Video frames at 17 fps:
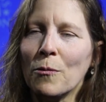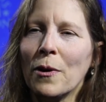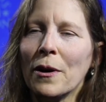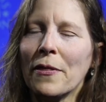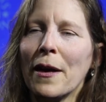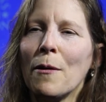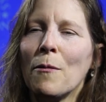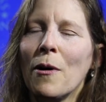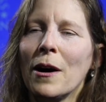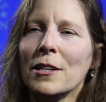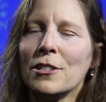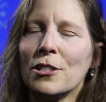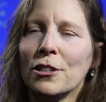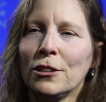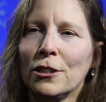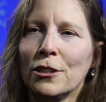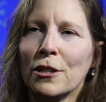Well, they want
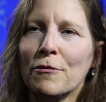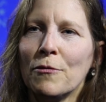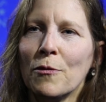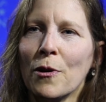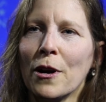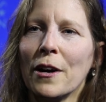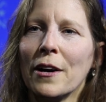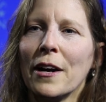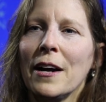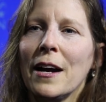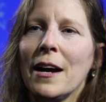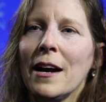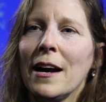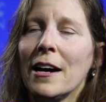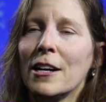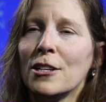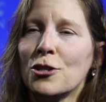to look for
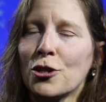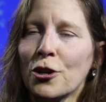a